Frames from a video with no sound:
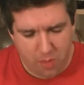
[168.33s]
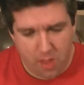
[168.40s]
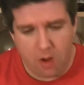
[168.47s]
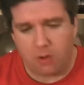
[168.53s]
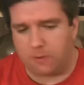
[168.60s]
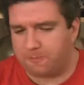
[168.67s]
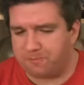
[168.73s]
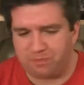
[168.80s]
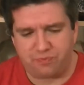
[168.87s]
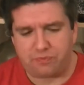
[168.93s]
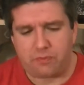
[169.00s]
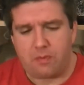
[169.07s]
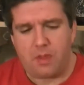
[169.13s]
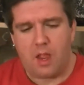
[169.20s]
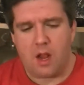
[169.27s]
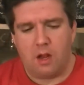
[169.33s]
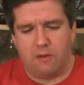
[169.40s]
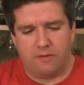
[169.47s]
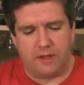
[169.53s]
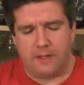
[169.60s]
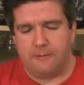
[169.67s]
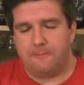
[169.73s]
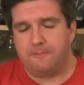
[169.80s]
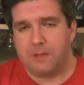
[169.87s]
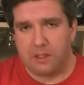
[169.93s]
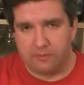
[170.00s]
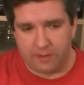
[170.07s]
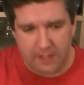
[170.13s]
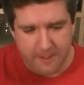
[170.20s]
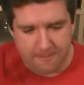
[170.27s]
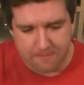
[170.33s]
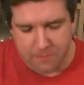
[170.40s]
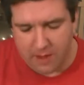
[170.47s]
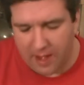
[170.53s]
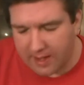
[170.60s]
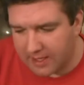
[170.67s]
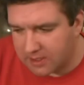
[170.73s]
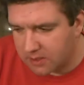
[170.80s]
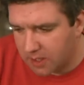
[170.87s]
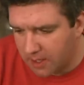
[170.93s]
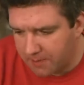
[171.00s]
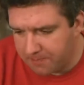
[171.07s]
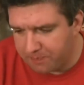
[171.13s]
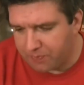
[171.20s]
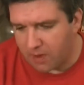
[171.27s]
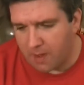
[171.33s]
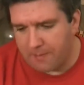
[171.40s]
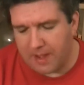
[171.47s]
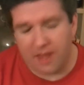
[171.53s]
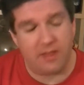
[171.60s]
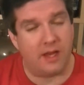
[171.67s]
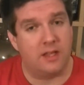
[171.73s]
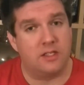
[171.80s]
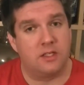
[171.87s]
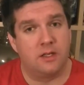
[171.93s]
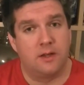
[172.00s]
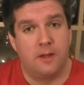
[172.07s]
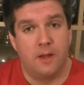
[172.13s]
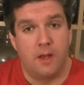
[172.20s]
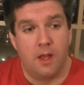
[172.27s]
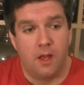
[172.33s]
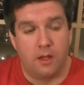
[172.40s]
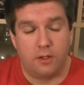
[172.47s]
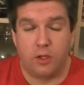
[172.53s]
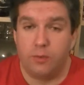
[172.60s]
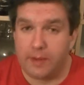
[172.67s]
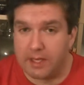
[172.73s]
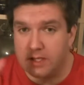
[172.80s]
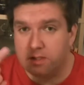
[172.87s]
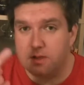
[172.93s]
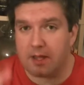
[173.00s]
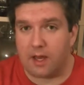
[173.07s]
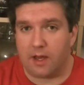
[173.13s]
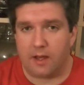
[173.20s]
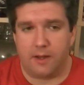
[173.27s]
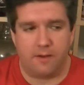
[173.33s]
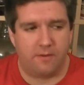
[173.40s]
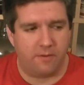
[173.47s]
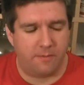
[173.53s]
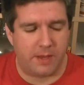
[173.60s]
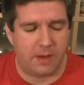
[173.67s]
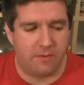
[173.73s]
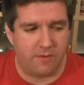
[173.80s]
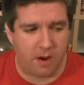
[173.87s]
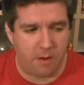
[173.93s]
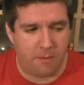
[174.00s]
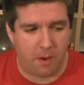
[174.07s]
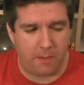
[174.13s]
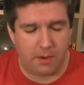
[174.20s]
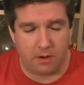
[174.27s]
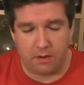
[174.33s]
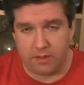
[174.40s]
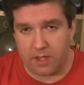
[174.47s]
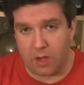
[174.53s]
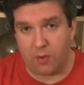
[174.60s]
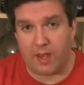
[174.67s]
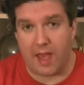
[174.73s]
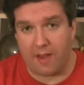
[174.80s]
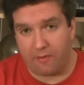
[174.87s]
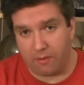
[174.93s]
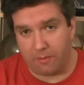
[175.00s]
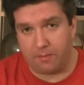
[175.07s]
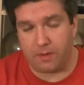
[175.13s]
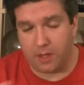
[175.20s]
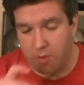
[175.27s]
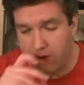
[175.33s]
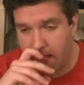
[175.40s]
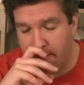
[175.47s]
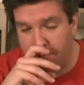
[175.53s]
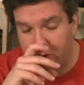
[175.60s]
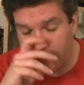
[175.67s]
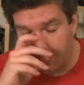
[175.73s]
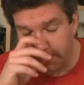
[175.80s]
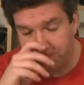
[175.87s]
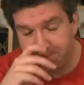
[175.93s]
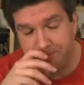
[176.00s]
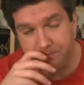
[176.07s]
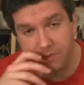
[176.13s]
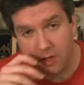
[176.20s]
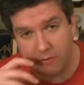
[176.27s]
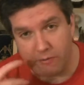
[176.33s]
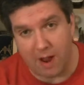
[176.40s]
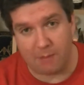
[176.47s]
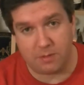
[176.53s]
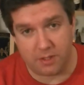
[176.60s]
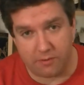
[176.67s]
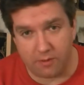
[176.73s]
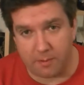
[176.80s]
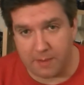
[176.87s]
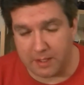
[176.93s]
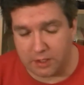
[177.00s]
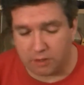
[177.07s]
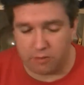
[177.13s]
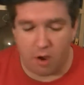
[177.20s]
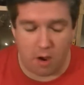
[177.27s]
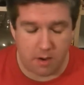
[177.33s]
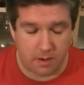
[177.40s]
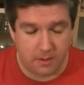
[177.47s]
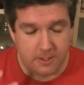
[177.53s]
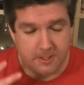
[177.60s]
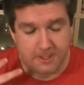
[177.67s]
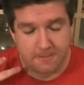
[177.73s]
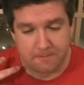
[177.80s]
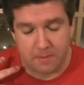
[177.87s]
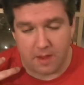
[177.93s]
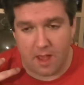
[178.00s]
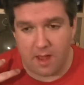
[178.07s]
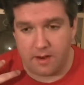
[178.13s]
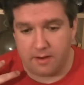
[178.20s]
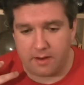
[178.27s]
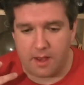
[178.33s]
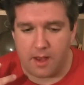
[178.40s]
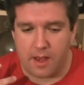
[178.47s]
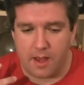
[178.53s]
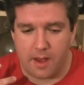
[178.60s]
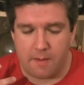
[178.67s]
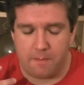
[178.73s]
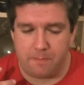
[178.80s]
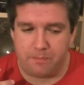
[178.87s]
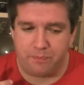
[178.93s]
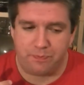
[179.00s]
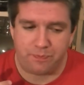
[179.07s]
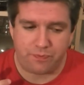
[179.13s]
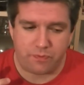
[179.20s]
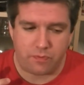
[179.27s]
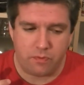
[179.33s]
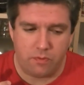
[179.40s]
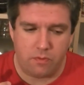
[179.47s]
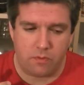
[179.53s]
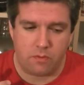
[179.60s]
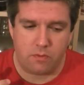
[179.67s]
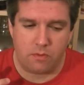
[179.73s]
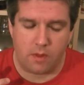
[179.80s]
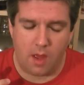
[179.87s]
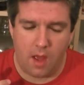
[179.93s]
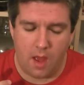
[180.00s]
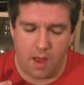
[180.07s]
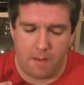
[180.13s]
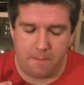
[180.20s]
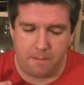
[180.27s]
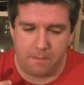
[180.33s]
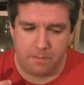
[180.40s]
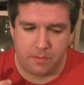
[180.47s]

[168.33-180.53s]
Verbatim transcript: Oh, lovely, lovely. I guess um, a beer that has two beers that have become very popular in the UK from UK brewers: Rapture from Magic Rock and um, um,